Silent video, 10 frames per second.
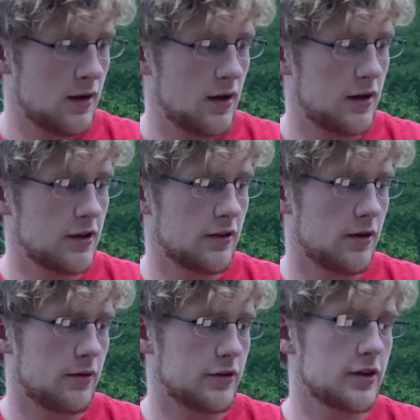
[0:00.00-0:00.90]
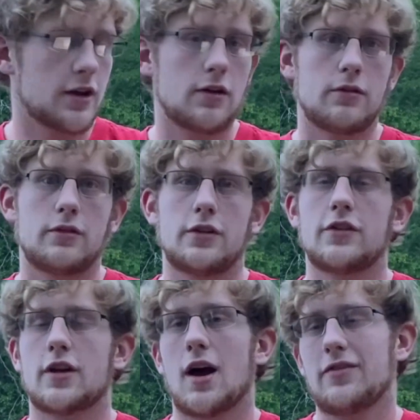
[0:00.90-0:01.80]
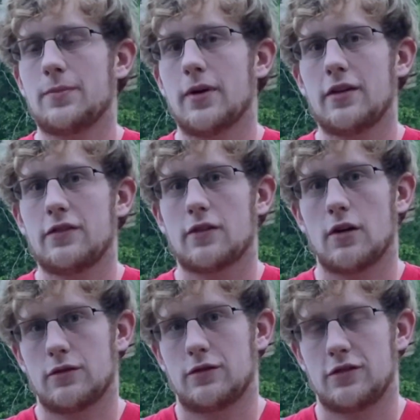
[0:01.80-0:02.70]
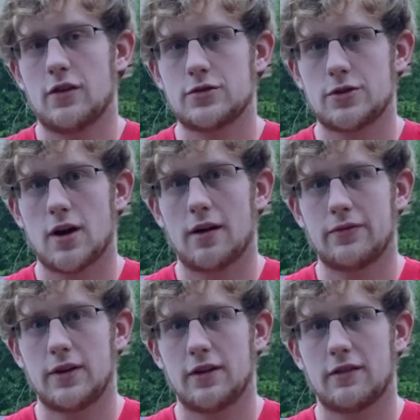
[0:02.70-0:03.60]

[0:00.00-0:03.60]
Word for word: Another, you can go, there's a coffee place called Snowshoe Coffee.